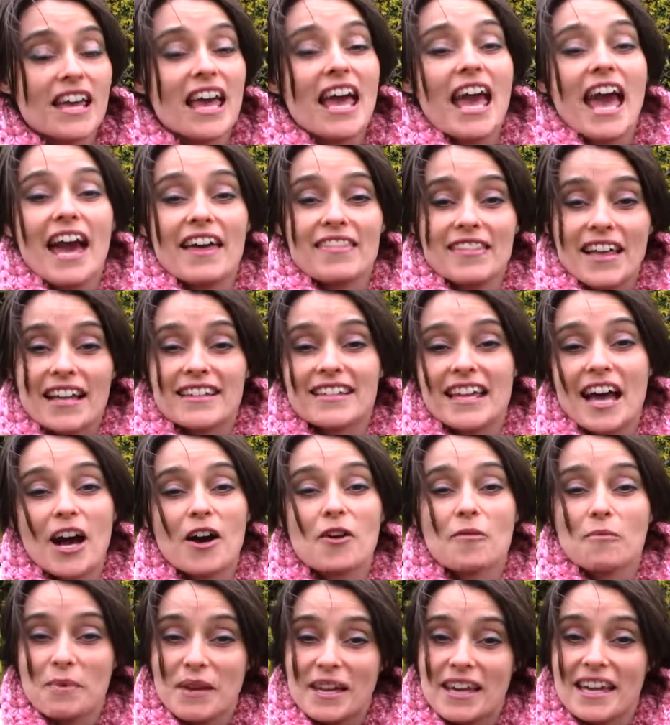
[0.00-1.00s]
and that's
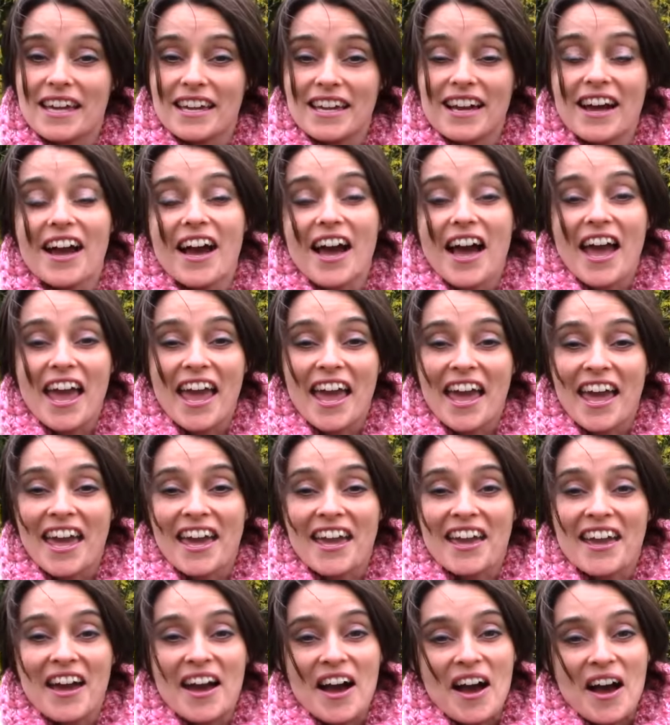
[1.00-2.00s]
how big
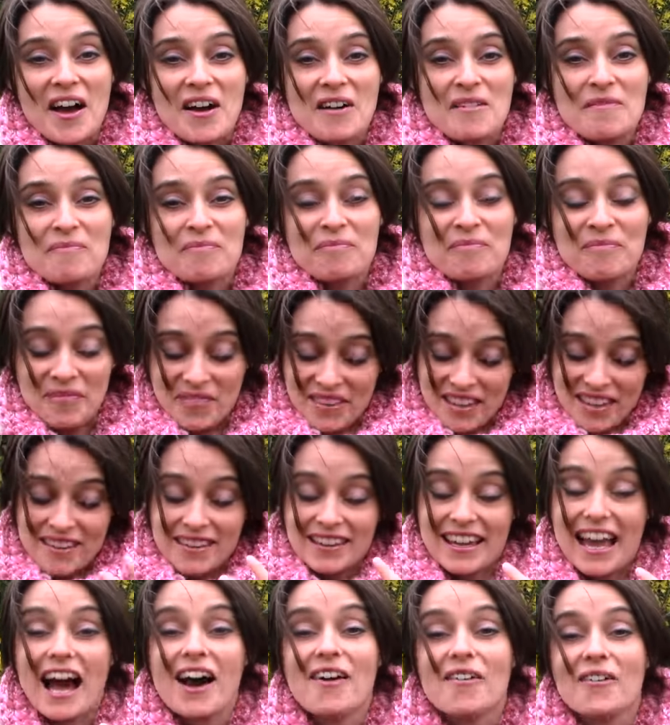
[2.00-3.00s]
a
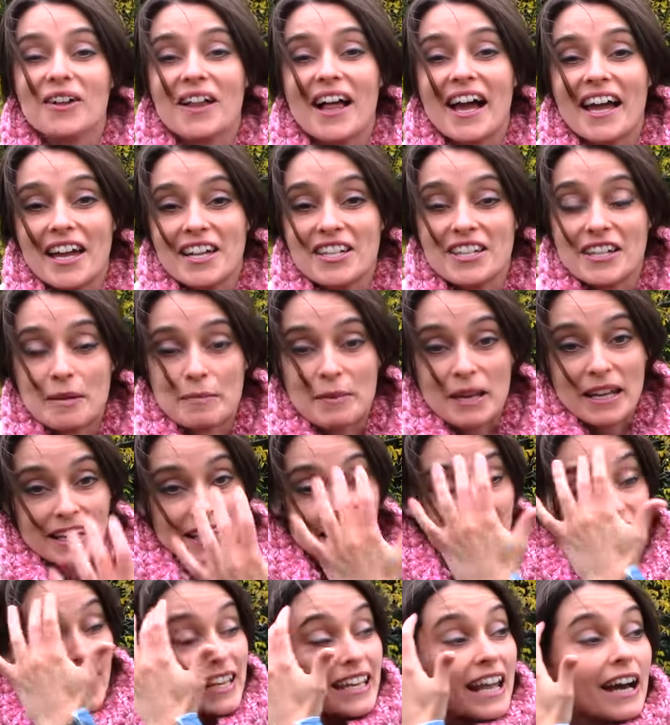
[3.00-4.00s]
cowl I ended up getting.